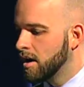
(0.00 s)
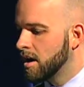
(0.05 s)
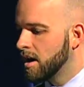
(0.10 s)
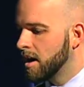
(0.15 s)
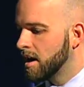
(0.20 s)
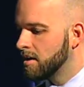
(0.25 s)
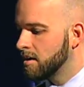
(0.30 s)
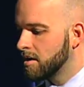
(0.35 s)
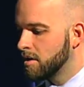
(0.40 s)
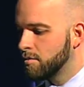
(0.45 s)

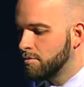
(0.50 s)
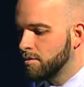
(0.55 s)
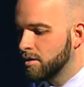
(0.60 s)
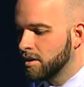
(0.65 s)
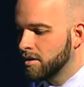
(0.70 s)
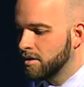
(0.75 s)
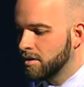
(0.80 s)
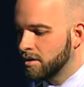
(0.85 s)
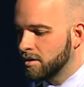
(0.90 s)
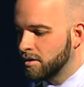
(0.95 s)
and then the
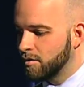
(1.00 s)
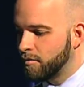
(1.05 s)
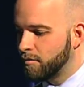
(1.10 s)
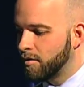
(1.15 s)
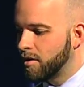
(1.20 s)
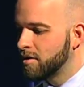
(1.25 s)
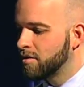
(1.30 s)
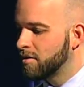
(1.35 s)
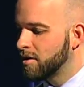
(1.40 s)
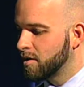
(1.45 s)
big, the, the
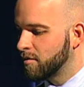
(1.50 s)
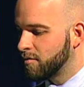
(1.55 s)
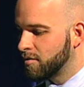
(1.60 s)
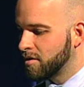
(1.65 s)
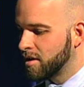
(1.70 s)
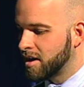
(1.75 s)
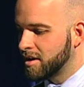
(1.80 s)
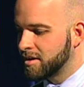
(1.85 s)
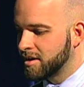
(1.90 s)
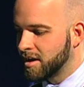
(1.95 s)
fun thing for
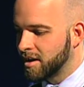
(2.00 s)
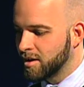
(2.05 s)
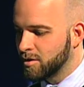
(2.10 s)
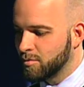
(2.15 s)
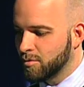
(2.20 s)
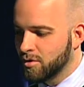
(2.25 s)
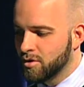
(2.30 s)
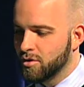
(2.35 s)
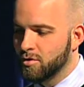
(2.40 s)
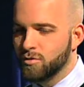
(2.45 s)
that day is
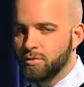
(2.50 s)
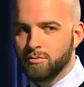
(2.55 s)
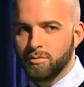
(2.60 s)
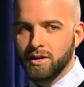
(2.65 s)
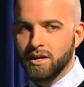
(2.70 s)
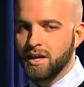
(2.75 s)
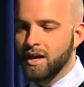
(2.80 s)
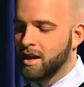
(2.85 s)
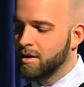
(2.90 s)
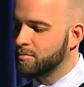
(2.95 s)
we're going to do a
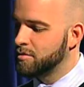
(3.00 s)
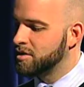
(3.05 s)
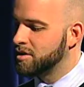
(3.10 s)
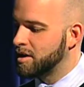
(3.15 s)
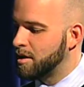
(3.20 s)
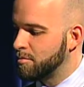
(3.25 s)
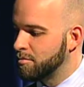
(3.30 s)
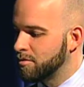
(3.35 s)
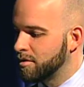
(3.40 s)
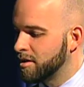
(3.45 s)
big game of
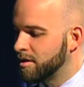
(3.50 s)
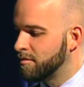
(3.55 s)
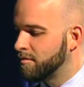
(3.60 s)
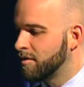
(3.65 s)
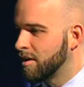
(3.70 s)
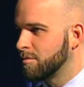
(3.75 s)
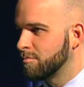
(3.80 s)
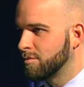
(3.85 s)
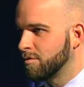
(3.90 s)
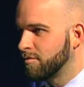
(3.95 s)
Jeopardy,
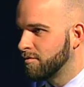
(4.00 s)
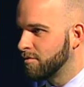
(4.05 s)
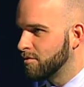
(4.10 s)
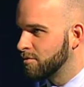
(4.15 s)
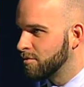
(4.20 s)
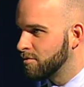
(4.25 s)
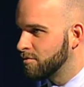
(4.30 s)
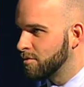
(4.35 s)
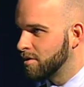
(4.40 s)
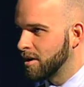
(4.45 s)
Family
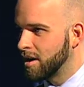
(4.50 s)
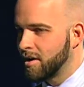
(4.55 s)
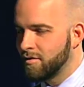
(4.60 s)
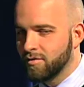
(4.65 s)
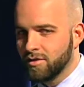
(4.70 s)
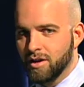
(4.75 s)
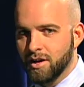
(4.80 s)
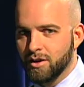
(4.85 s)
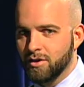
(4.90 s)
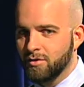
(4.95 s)
Feud. We're going to have
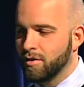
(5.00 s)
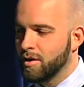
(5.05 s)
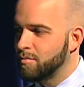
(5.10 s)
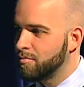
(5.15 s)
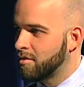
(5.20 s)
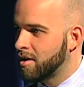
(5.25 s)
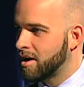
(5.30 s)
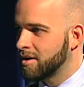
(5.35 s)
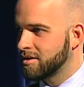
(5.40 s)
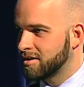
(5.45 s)
a lot of great
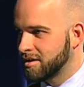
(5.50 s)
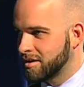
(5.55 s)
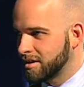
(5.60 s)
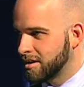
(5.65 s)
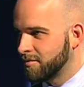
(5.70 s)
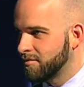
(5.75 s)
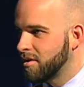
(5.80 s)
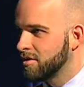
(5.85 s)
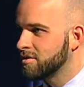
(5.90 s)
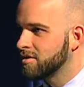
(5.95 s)
prizes to
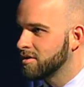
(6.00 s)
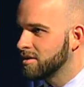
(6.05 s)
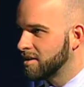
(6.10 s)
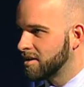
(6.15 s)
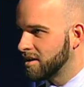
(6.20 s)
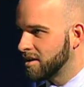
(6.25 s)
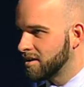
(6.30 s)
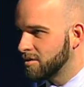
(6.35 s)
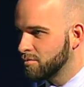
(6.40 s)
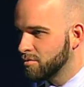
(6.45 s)
give out to the
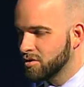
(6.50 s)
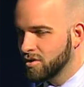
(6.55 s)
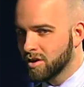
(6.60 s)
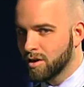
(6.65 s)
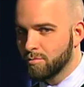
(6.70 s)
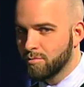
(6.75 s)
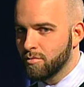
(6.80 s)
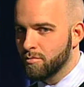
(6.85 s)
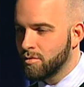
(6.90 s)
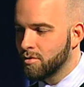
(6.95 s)
kids, and we're just going
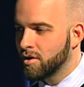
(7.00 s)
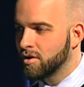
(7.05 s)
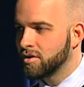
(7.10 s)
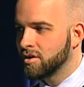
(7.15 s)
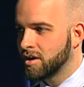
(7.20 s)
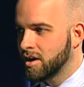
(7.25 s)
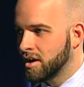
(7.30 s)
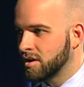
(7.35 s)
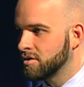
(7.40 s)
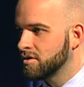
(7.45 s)
to promote
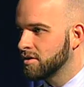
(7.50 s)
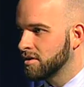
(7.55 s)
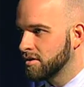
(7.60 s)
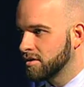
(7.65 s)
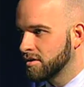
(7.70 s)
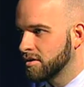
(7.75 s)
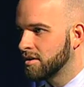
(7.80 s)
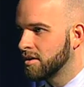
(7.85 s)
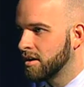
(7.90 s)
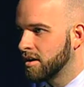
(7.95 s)
education
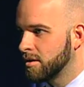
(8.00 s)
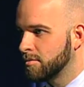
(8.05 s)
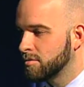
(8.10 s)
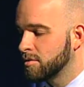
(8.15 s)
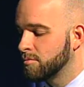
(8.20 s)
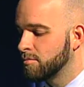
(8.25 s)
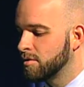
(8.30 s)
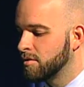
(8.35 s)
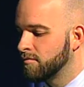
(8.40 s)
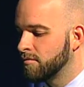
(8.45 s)
uh, to
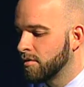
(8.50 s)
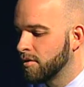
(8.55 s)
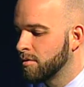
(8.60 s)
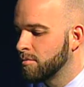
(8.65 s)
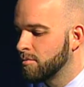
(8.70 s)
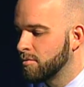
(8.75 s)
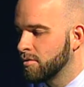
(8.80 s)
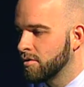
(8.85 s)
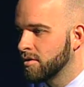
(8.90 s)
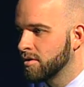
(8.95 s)
well, be very
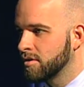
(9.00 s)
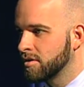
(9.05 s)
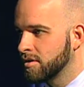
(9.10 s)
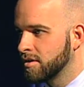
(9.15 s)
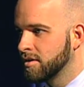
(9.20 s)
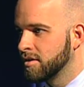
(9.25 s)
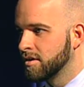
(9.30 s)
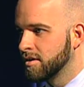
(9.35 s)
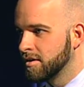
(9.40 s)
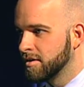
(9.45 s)
important.
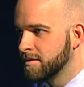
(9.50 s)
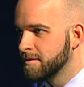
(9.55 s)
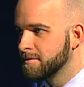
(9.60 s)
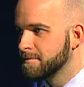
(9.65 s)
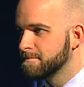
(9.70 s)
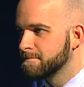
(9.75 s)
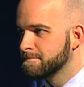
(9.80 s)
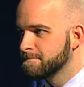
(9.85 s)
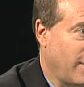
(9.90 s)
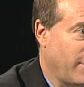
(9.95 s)
I love
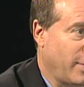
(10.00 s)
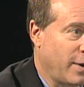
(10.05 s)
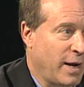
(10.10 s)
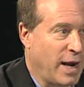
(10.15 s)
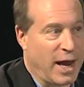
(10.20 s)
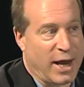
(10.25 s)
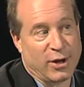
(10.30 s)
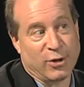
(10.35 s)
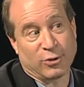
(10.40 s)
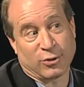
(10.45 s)
STEM, and
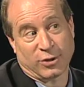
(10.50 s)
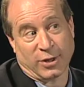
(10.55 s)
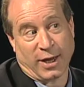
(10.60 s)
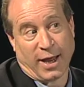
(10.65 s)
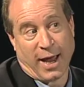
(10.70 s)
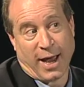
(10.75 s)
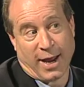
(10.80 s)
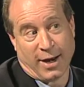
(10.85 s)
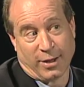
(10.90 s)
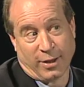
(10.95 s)
I
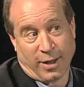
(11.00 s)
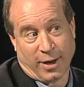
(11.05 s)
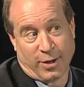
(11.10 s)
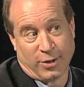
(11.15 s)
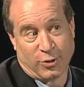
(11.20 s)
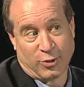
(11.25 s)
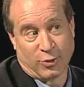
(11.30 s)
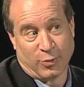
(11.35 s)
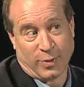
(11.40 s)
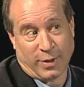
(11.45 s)
usually add a
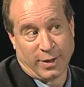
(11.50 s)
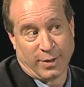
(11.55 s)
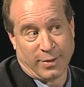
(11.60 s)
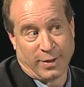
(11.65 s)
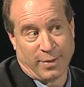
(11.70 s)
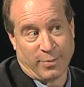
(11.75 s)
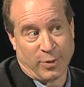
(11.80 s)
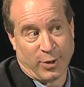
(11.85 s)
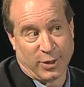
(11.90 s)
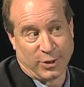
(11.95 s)
letter to it.
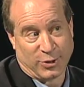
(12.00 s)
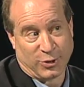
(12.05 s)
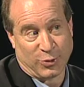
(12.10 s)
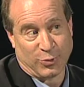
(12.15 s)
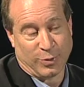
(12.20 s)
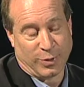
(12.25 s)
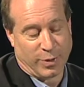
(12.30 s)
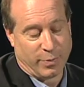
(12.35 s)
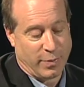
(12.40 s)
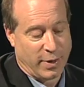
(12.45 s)
I'm on a
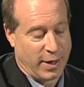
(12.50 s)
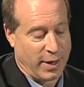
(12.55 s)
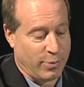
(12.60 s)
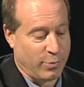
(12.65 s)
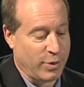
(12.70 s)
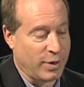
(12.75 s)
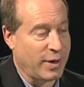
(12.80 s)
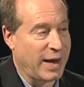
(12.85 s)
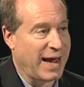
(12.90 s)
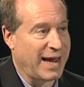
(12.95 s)
school committee.
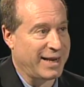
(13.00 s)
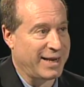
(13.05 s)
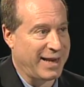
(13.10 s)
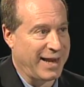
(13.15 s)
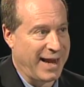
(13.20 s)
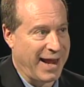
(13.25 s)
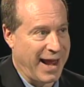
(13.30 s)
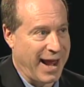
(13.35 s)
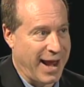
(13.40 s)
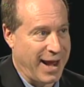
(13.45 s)
STEAM, we add
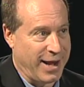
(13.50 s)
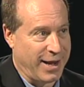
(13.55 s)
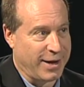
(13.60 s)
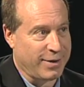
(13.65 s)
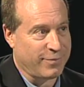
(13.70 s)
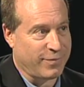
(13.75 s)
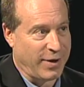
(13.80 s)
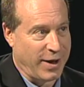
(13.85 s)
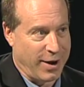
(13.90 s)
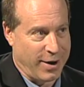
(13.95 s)
yes. A
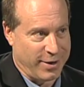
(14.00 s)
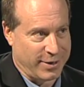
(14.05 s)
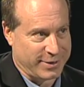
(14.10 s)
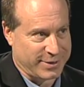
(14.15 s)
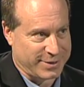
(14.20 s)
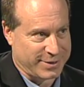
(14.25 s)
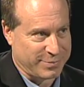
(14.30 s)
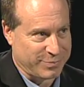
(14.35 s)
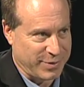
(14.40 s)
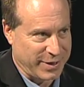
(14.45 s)
for arts,
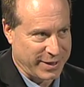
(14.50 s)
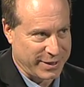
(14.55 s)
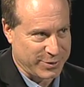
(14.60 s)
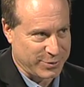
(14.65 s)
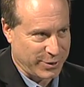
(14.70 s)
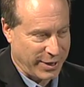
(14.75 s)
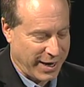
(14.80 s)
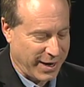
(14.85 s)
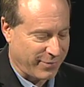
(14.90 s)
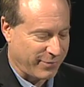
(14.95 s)
arts because
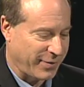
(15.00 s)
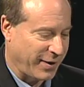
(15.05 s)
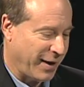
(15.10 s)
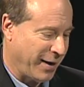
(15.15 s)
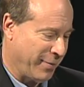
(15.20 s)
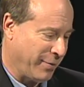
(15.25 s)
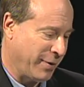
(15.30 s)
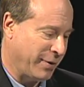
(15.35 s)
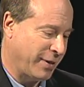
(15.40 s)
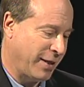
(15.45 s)
absolutely. you can't
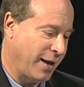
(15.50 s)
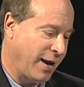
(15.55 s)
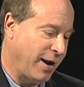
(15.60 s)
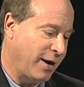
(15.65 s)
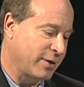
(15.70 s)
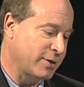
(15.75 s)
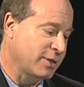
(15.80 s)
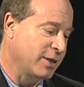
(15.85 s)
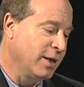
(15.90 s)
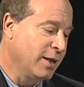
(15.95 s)
forget about the
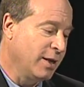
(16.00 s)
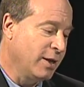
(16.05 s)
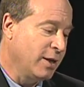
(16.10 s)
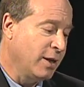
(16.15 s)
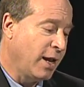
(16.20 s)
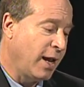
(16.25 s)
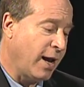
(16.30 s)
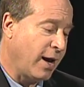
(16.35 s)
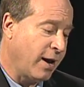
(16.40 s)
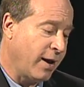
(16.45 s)
arts. That's
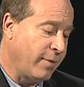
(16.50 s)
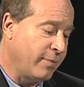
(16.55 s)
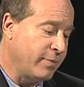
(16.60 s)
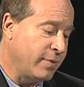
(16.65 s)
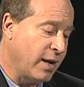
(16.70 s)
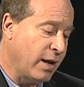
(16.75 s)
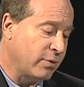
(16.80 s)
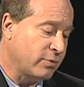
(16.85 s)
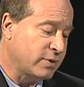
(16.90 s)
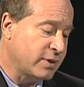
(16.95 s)
right. Um,
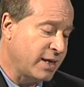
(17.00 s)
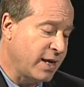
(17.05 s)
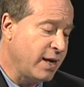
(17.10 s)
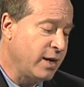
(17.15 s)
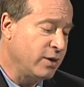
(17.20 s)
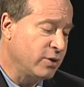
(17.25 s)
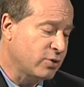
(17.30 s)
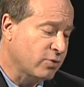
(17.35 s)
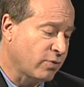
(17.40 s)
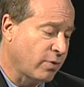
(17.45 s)
now,
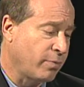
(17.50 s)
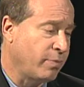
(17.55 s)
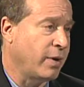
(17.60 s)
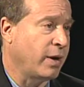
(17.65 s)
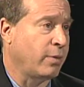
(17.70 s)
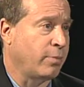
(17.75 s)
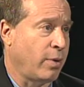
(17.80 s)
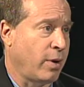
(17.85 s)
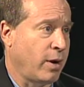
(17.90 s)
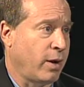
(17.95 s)
teens are a
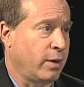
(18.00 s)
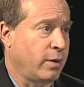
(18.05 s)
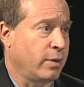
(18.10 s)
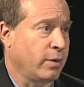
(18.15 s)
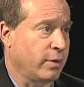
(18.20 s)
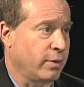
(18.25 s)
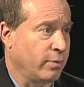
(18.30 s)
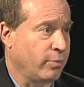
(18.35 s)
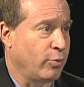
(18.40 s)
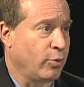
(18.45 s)
big part
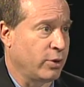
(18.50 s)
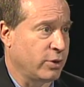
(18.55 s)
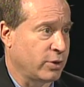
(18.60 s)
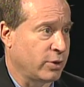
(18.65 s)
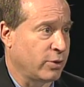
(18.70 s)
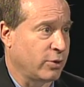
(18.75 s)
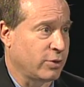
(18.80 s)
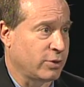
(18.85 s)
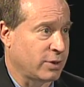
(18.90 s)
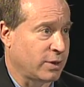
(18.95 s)
of the Boys
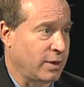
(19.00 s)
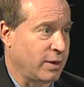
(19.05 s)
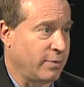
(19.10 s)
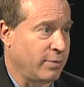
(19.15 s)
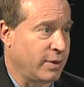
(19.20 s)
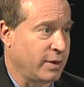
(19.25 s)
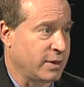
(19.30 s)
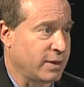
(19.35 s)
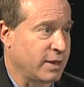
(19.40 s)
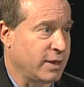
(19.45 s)
and Girls
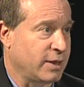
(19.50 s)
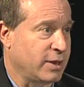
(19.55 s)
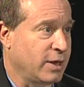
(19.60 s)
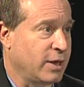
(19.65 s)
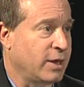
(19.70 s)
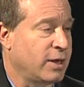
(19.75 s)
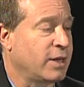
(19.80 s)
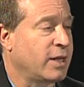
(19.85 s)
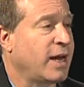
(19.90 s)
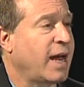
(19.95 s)
Club. It, it,
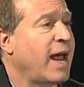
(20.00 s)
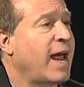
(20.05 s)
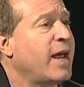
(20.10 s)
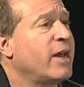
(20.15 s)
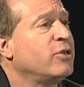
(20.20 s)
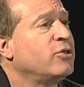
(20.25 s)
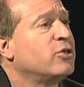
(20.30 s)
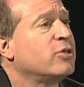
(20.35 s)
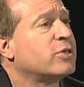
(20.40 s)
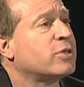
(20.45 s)
it, the
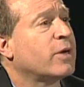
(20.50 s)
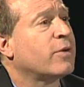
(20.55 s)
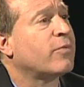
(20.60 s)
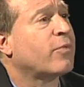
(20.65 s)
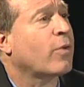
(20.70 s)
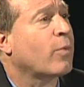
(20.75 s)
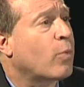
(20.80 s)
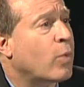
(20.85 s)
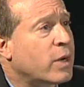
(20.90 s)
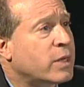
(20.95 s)
ages are
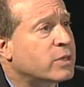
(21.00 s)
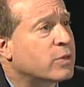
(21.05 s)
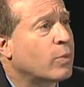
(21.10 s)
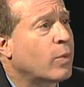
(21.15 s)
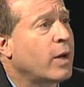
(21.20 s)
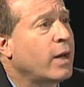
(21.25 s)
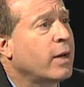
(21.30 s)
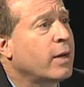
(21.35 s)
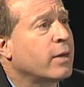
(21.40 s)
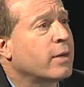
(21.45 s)
from what to
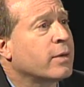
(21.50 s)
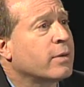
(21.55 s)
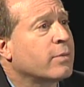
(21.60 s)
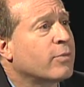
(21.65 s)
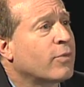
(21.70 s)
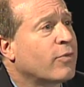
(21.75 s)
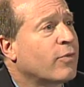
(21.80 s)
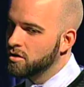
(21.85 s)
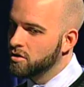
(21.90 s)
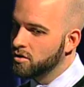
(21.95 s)
what?
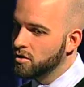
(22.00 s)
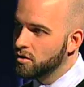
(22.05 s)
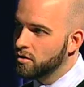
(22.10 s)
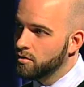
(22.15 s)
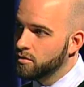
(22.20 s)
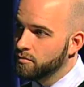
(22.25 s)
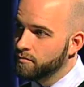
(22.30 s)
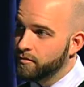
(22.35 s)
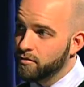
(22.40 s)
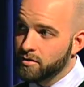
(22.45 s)
Before
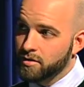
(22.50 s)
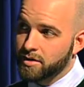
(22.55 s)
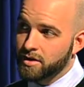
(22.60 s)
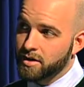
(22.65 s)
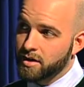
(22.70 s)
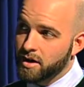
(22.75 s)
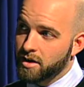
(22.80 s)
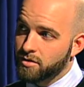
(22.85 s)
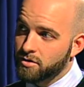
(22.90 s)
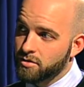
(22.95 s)
so for the
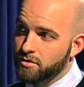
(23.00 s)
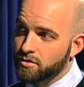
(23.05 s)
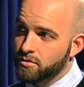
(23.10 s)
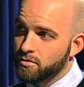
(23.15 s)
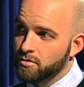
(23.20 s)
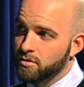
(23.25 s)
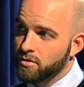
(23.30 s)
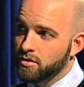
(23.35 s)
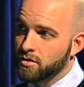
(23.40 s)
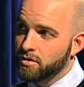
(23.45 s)
teenagers
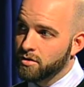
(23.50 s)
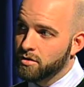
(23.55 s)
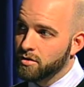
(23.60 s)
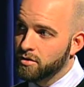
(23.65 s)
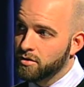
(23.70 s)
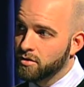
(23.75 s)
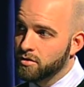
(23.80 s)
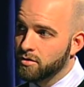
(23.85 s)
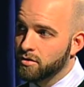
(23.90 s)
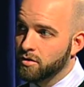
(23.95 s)
or
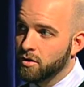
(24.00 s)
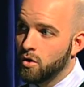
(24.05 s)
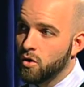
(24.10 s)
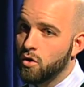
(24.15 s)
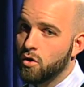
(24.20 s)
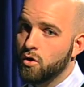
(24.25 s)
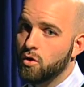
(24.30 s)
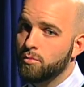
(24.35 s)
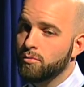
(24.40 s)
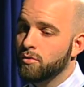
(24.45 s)
just in general, the
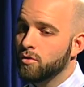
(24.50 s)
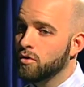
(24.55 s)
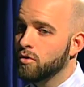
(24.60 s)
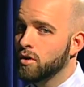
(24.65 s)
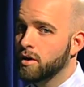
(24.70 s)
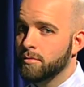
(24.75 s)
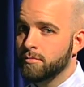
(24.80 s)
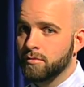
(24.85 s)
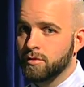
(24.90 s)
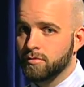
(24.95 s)
whole
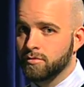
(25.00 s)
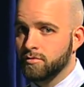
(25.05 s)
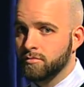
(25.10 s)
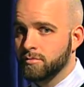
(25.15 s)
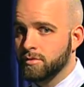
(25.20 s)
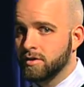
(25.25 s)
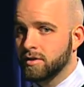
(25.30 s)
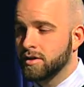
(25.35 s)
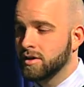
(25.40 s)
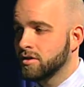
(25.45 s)
program goes from
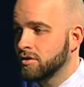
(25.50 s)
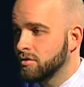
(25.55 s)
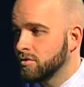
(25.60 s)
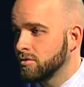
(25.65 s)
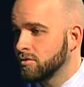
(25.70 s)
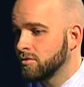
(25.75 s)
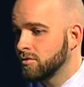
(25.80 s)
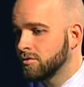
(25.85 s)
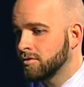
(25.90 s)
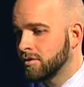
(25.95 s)
six
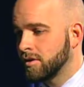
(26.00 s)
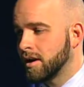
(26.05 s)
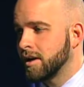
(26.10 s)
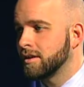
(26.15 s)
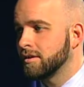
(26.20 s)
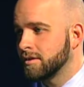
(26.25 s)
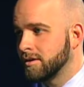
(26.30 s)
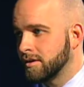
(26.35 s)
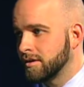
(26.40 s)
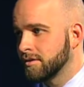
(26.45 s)
years old to
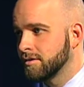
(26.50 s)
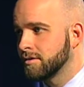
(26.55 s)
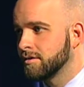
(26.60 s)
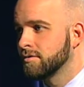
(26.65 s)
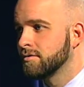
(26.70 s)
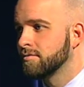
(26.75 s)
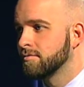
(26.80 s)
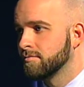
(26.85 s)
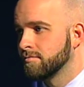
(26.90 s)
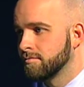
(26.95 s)
18.
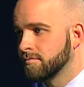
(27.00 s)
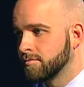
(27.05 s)
Okay